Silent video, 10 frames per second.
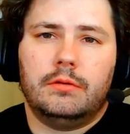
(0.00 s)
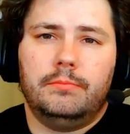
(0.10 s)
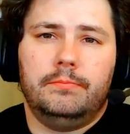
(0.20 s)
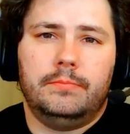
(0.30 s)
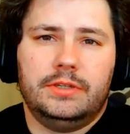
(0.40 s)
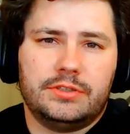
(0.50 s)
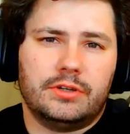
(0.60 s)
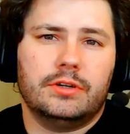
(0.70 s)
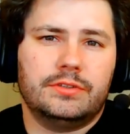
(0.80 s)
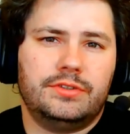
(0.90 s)
Be sure
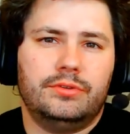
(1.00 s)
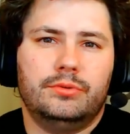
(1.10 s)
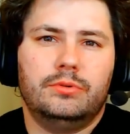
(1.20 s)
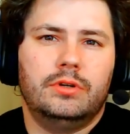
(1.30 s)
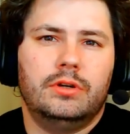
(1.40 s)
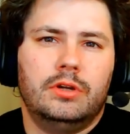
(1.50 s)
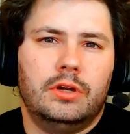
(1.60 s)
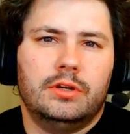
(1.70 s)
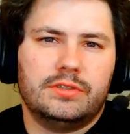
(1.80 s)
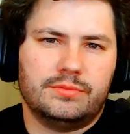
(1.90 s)
to
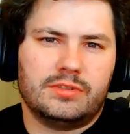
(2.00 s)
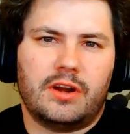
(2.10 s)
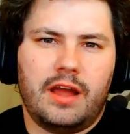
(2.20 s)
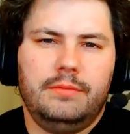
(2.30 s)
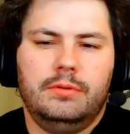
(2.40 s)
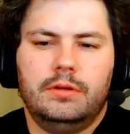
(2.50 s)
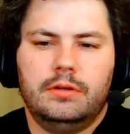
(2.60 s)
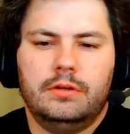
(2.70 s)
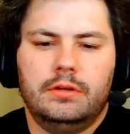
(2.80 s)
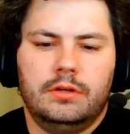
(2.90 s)
subscribe,
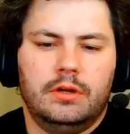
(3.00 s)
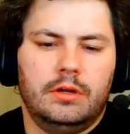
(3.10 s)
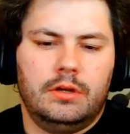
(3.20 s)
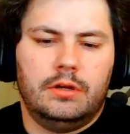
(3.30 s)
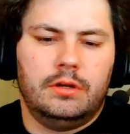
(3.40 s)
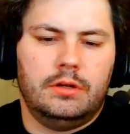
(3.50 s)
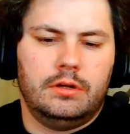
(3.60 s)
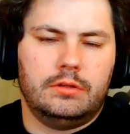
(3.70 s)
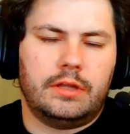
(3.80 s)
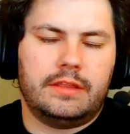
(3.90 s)

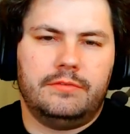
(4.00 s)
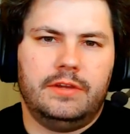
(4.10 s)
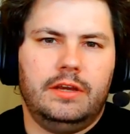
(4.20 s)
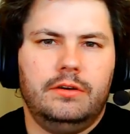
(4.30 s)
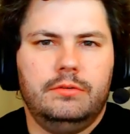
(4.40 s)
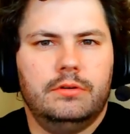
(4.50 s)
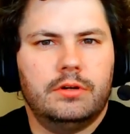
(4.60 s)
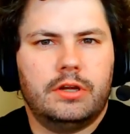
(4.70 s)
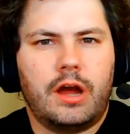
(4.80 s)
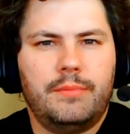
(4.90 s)
like the video,
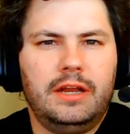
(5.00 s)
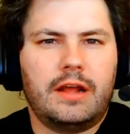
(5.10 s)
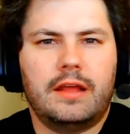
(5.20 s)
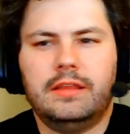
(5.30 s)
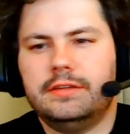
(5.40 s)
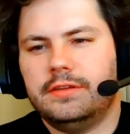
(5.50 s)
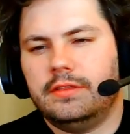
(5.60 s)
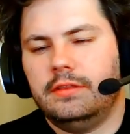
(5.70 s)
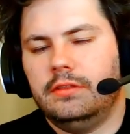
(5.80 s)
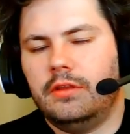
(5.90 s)
comment. I'd like to
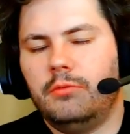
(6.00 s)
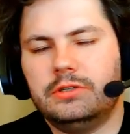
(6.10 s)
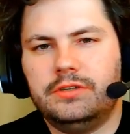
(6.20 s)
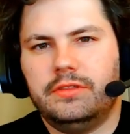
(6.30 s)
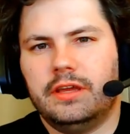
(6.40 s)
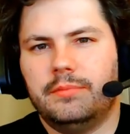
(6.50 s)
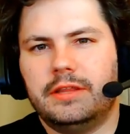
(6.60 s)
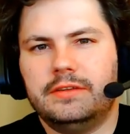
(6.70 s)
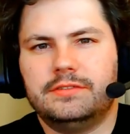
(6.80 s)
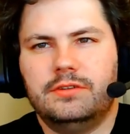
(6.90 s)
know what you think about
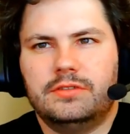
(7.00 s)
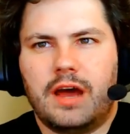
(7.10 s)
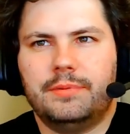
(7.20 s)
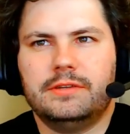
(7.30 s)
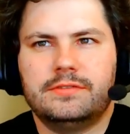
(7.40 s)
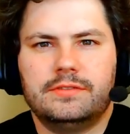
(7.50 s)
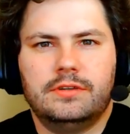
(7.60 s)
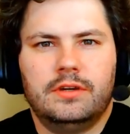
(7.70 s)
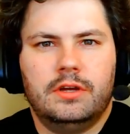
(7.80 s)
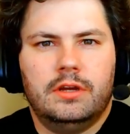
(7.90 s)
these two topics.
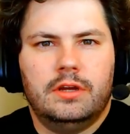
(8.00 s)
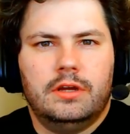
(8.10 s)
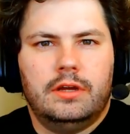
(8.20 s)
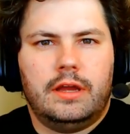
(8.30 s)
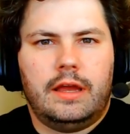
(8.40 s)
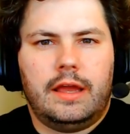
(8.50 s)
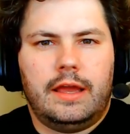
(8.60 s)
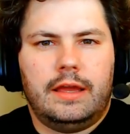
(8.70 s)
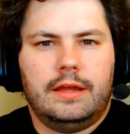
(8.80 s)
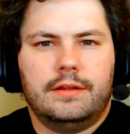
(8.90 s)

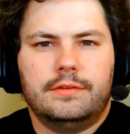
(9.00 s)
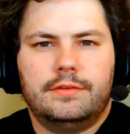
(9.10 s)
And